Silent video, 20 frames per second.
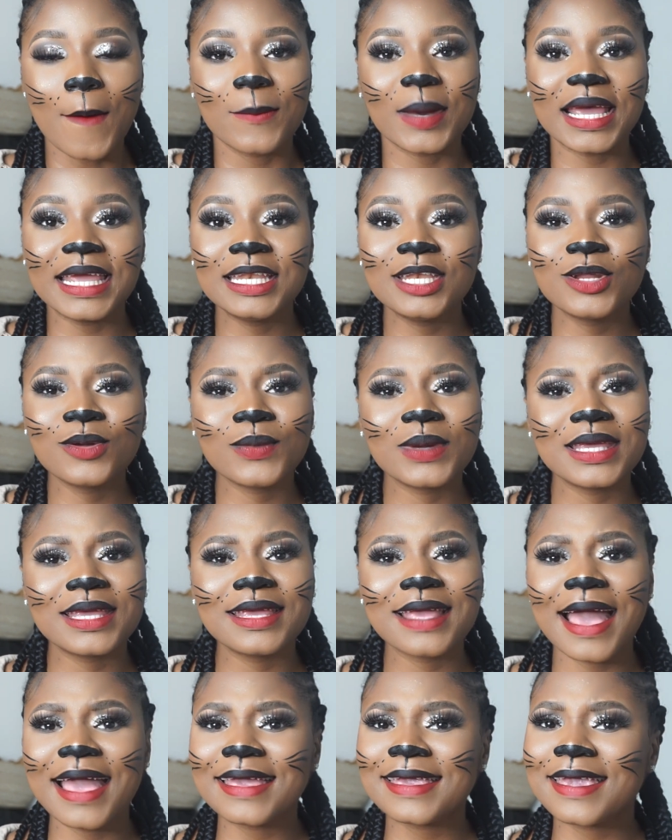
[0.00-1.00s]
but
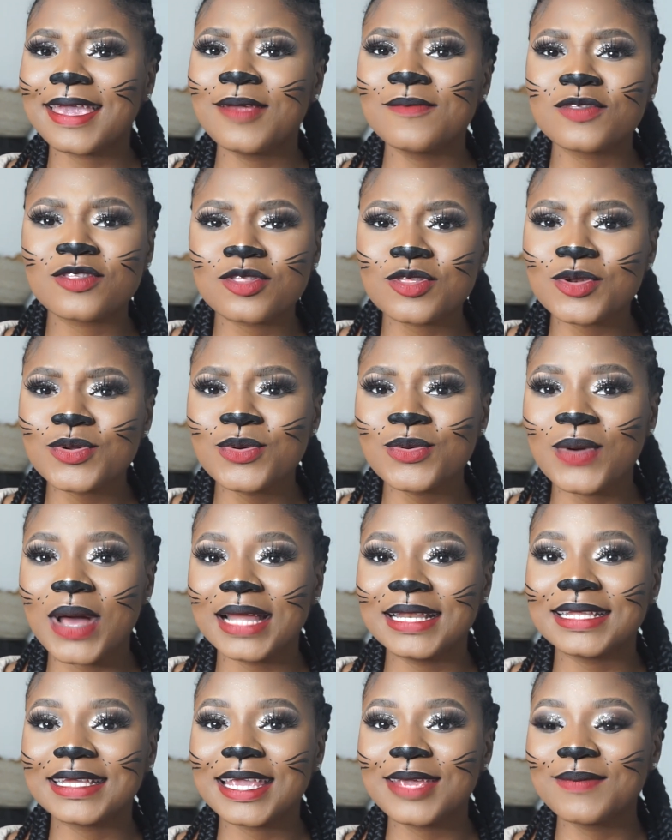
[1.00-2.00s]
anyway, I came through
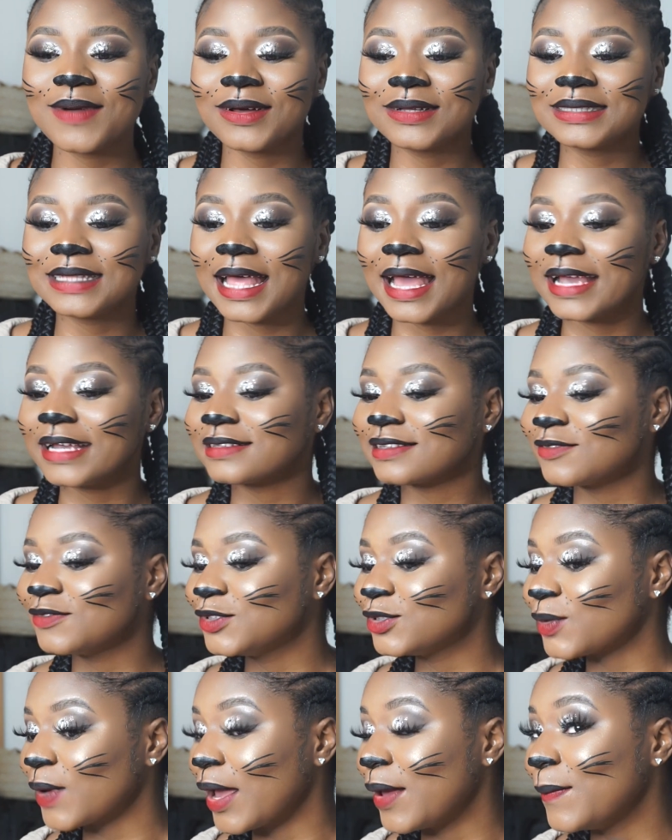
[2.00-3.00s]
and it came out nice,
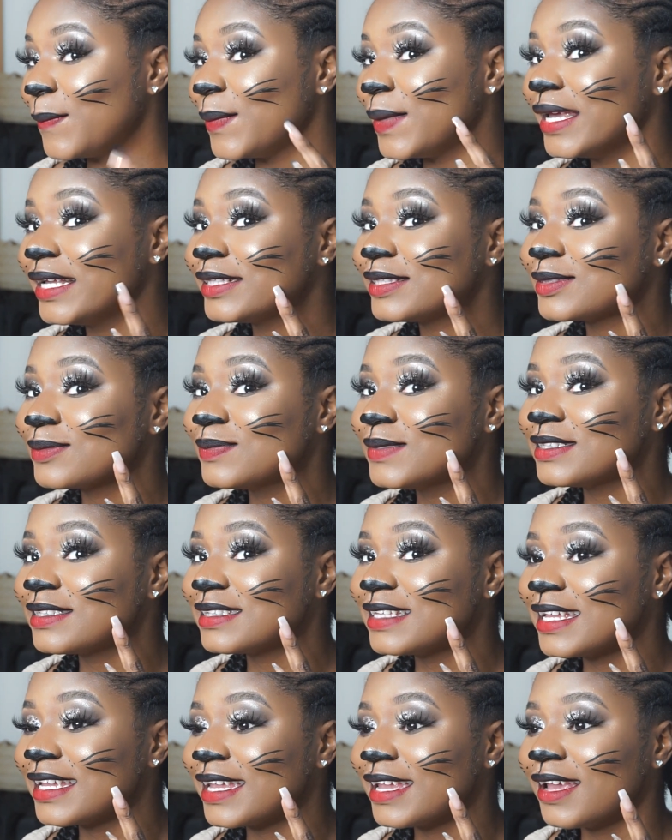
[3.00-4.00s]
even though I made some
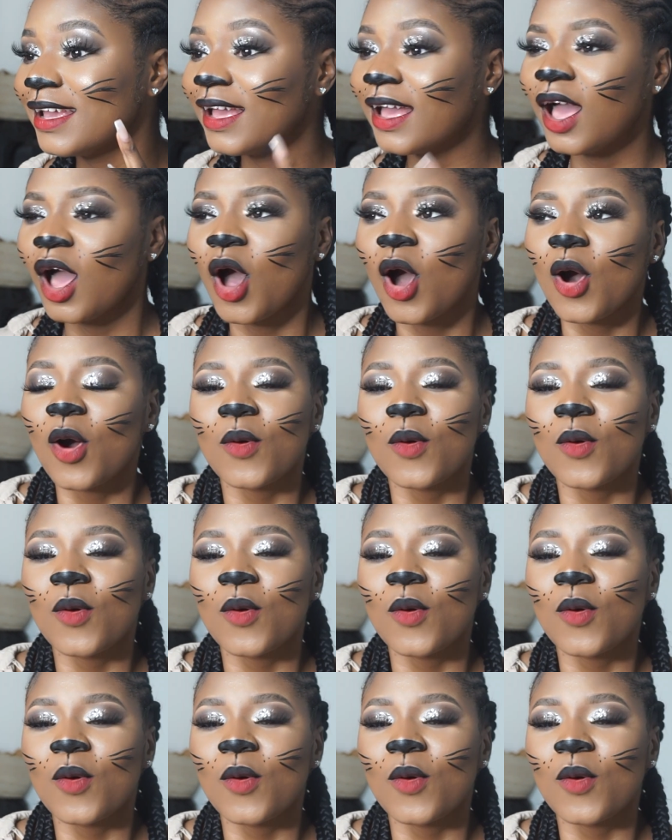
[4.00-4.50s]
mistake here.